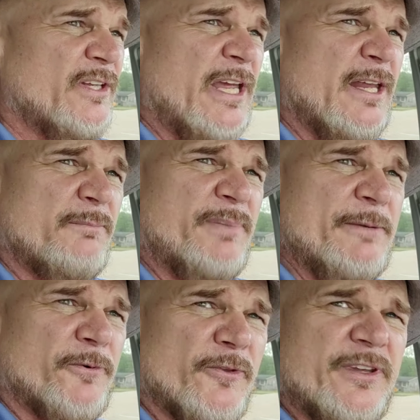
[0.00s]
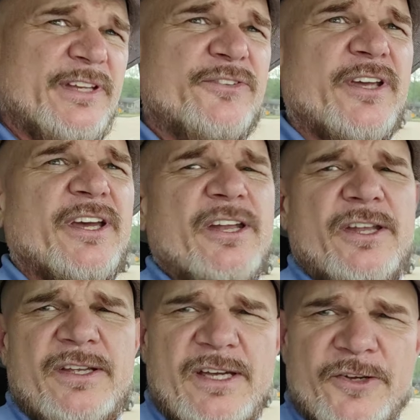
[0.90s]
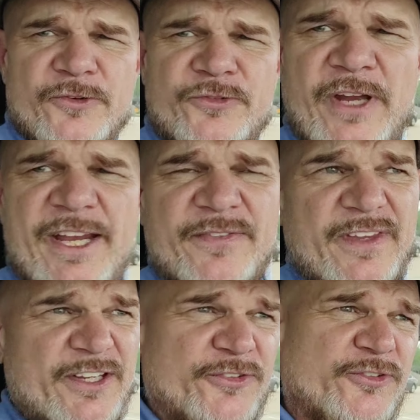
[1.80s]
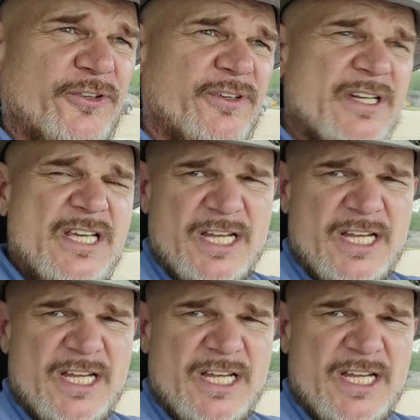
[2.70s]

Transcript: And people that uh, understand this and